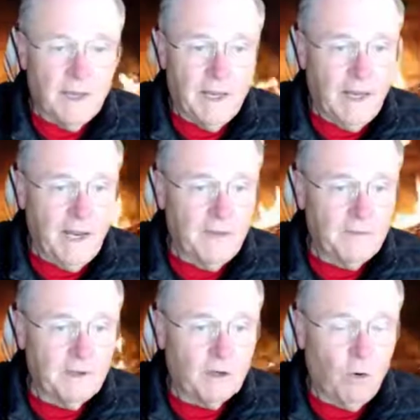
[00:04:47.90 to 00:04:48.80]
And
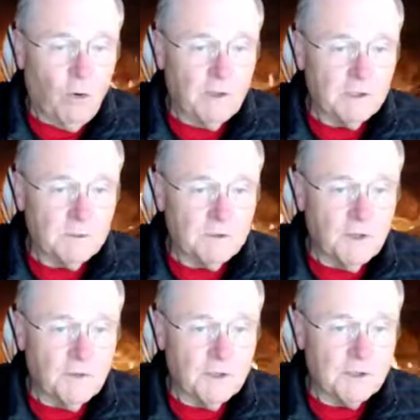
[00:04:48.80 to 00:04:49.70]
the correlation
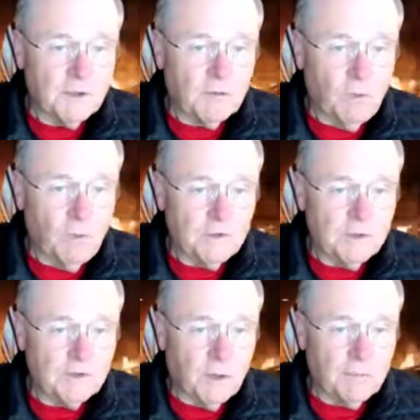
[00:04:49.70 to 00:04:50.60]
between the 0 and 1s has
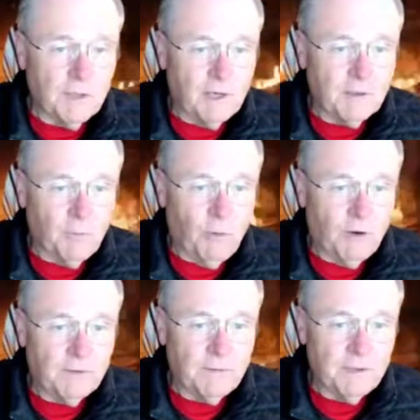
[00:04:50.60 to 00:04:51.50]
dropped down to
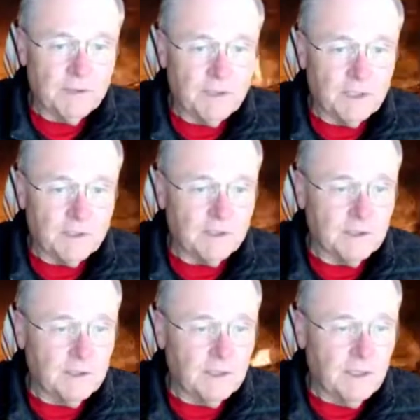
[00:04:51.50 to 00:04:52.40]
0.36.
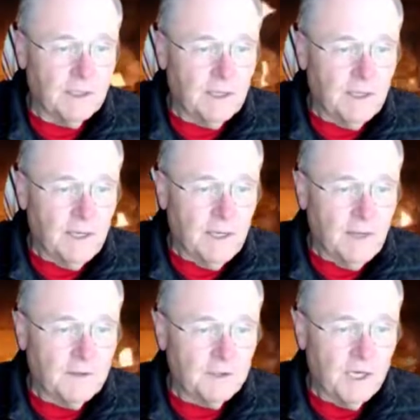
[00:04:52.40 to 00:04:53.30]

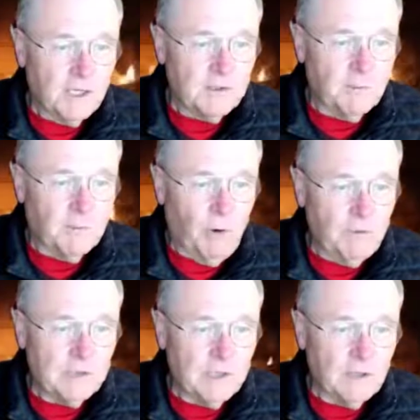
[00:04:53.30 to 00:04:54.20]
And the chance of both
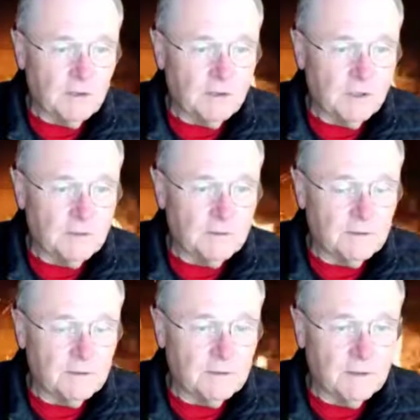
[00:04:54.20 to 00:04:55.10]
seals
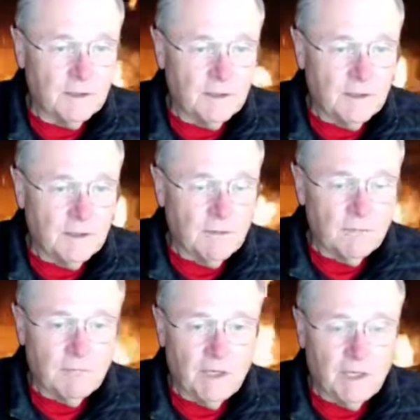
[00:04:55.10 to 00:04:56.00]

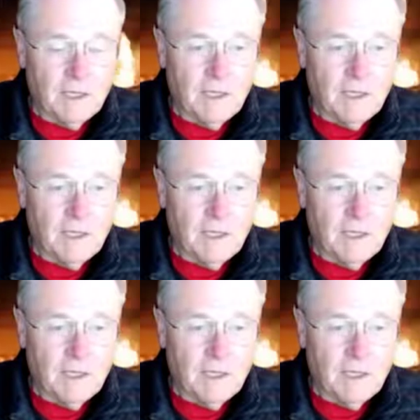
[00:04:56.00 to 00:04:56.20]
being